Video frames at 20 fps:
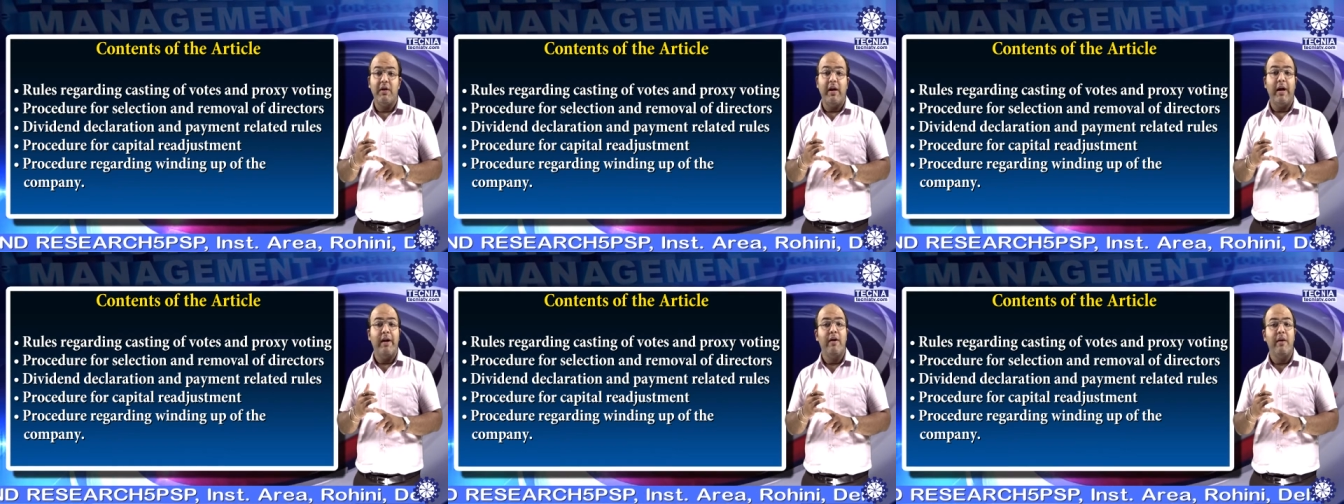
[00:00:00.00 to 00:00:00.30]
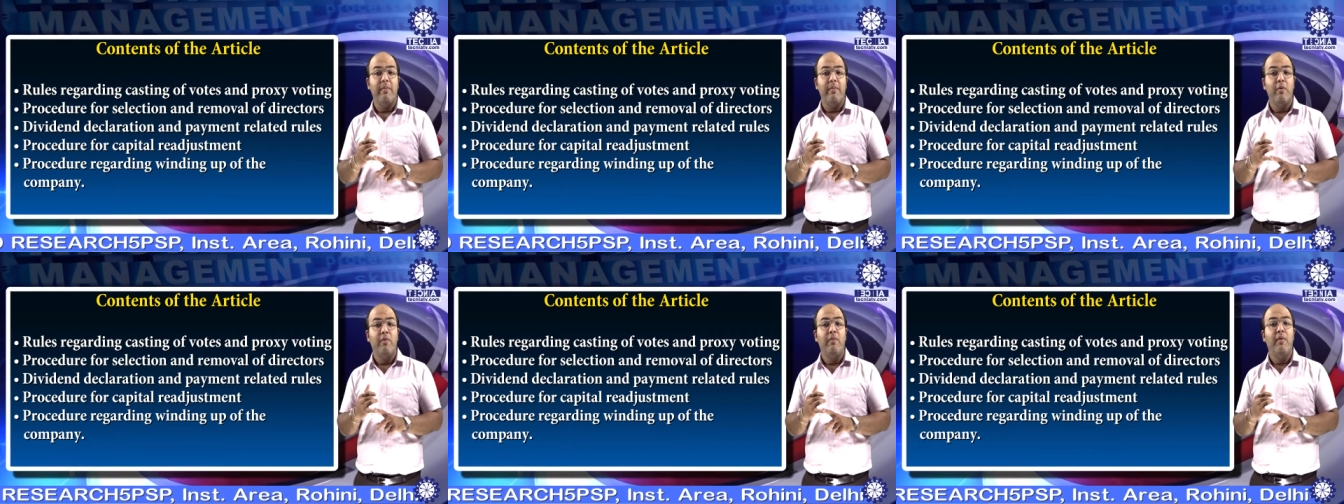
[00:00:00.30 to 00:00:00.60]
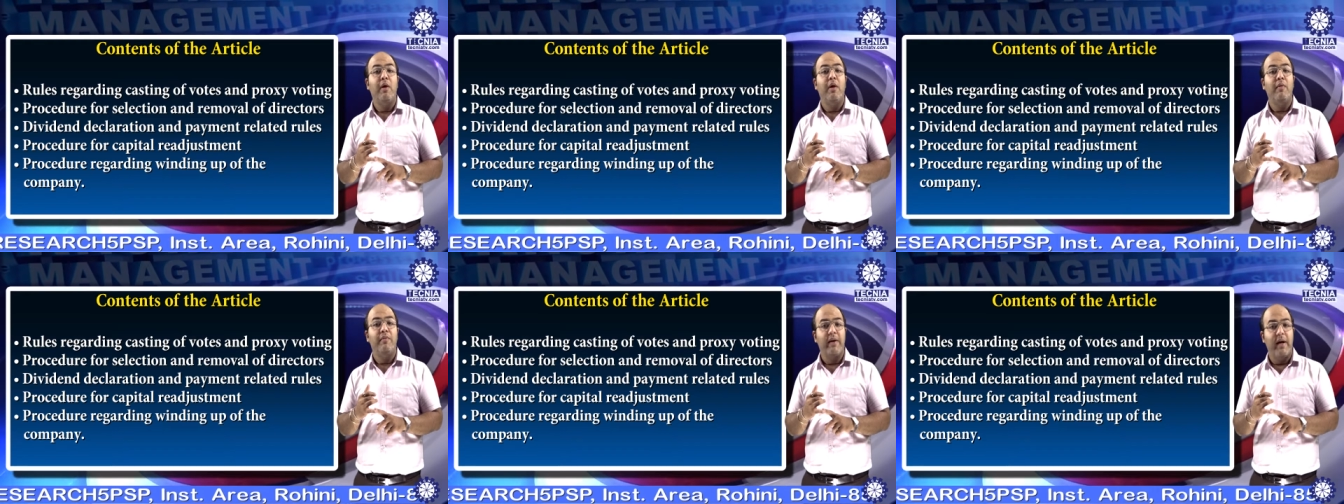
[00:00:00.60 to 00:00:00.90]
and
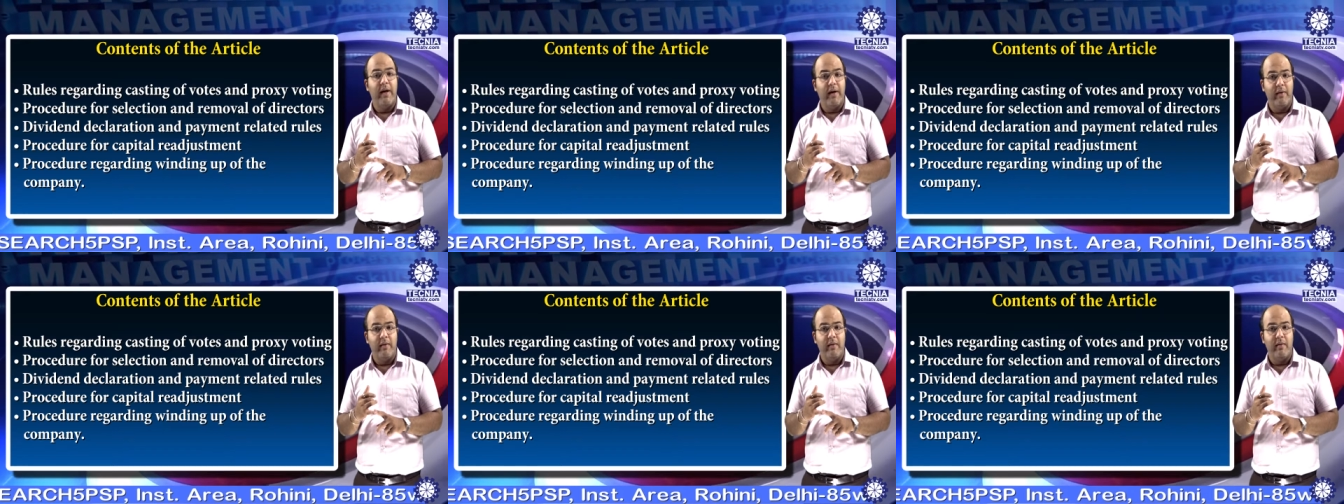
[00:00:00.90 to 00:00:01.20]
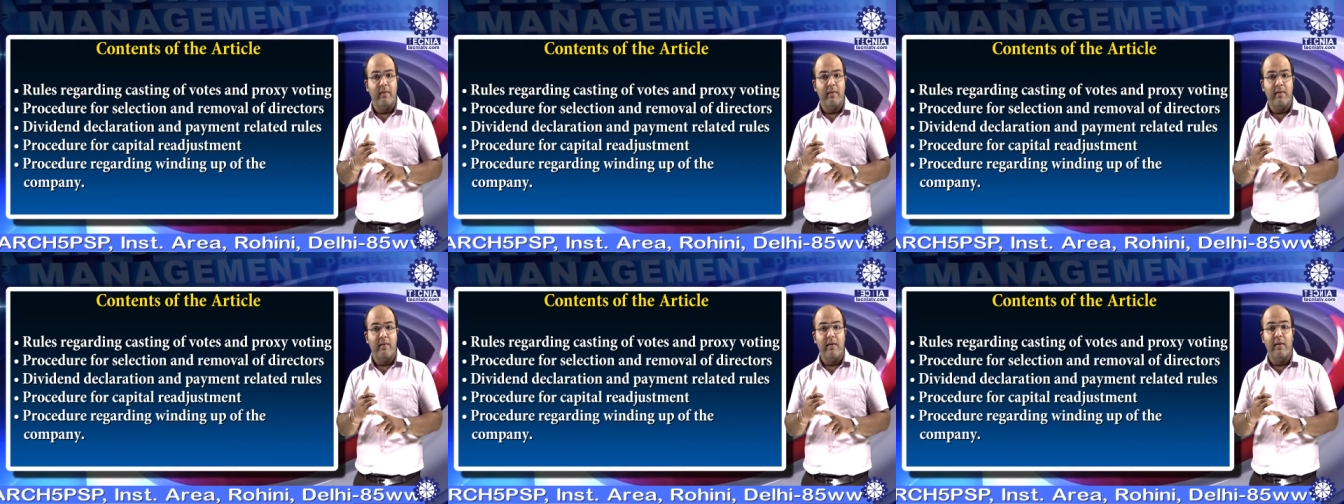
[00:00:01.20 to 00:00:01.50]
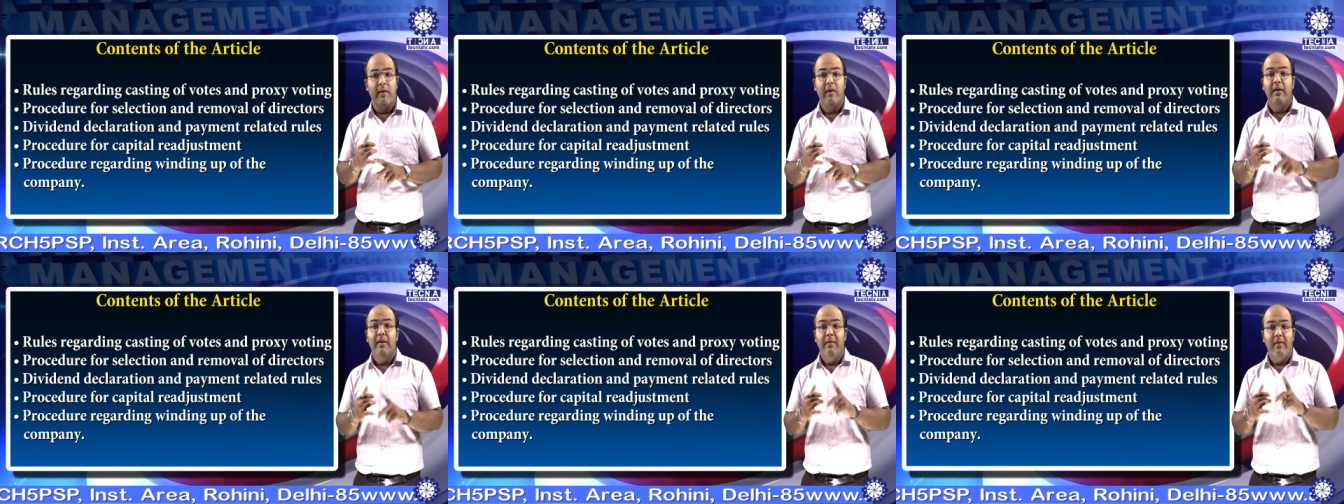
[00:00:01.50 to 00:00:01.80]
removal of directors.
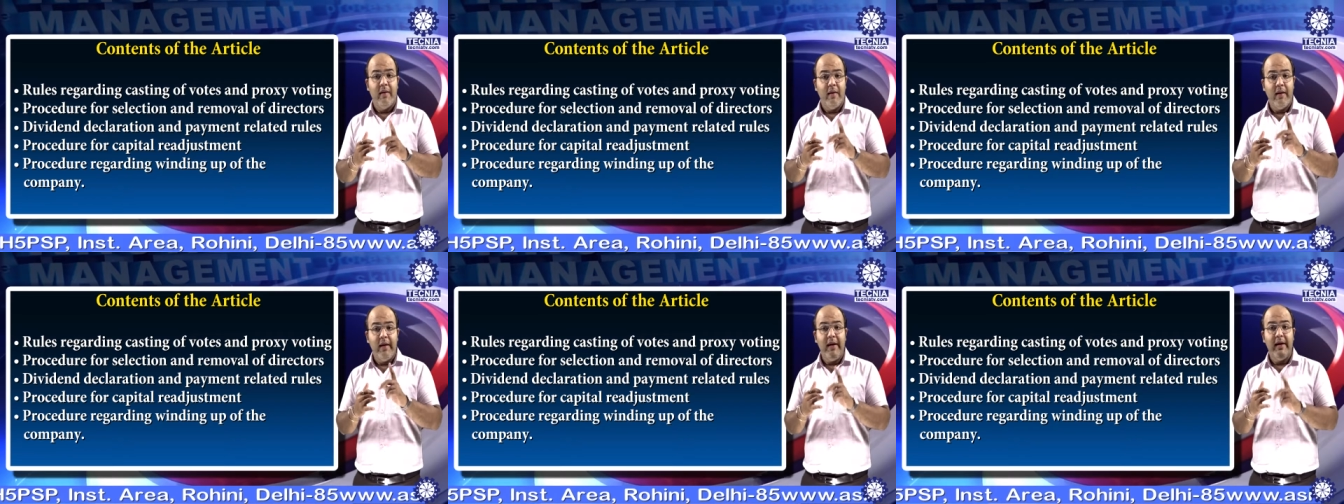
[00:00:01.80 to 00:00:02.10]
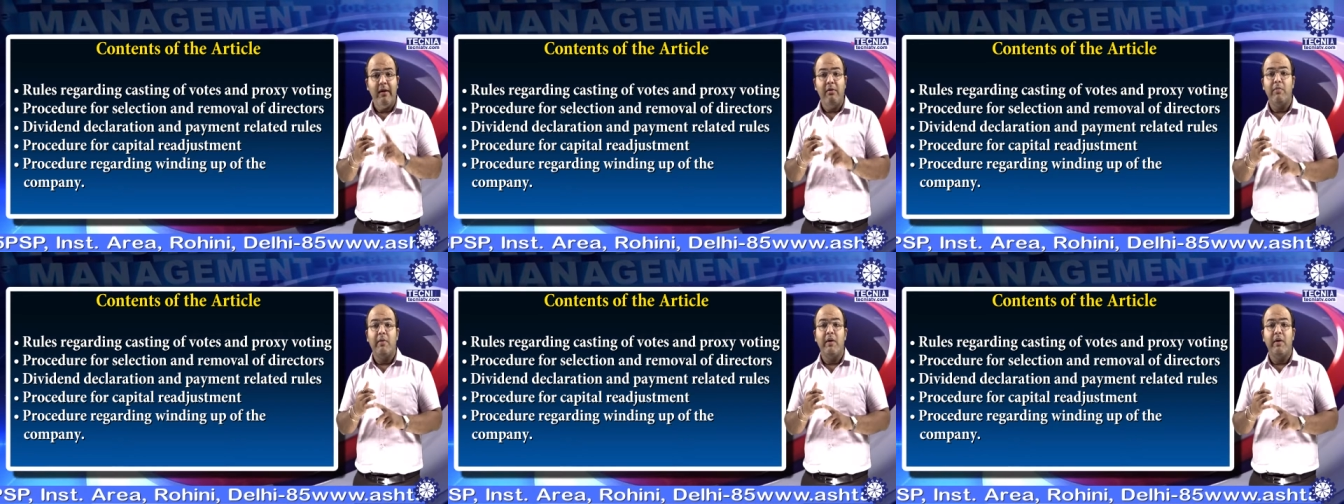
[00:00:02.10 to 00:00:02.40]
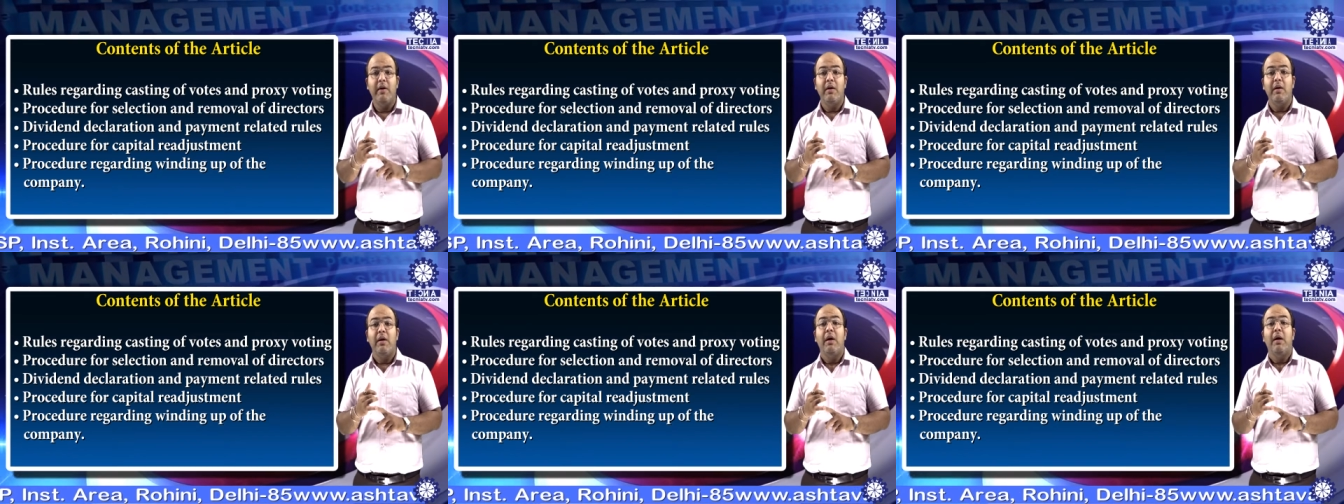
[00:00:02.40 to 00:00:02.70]
Eighth
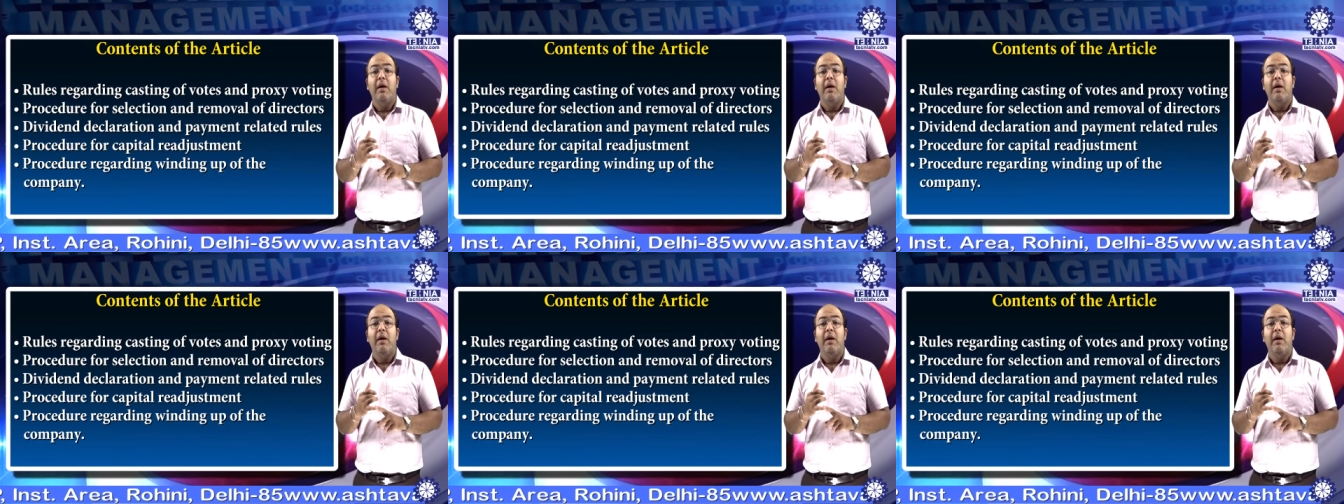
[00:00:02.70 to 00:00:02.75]
one,